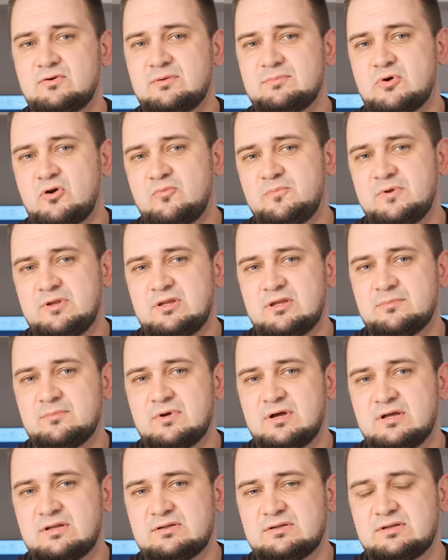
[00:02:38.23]
in my opinion,
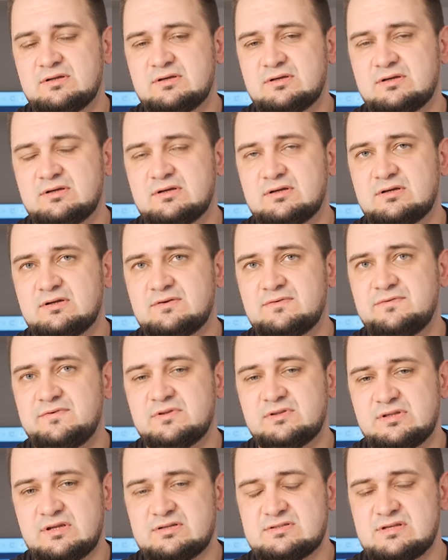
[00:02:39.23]
are the
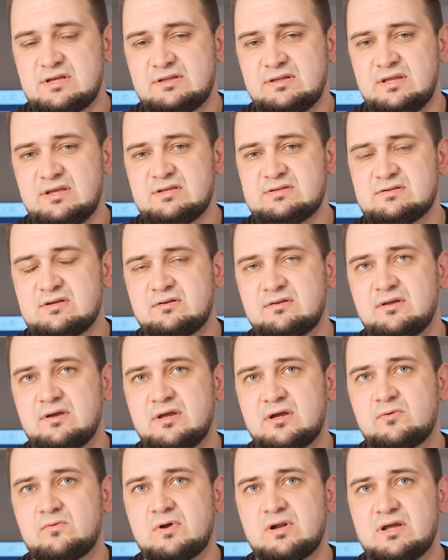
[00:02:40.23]
filter settings and
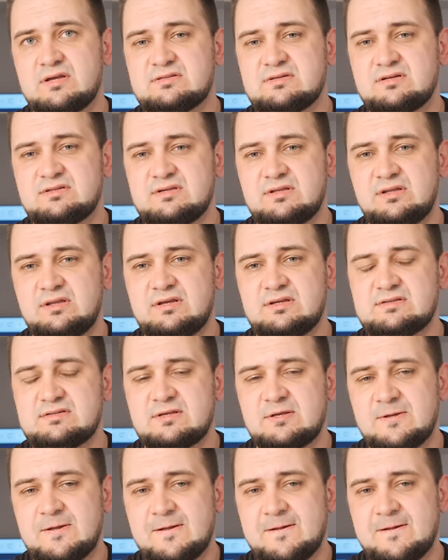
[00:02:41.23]
the equalizer settings.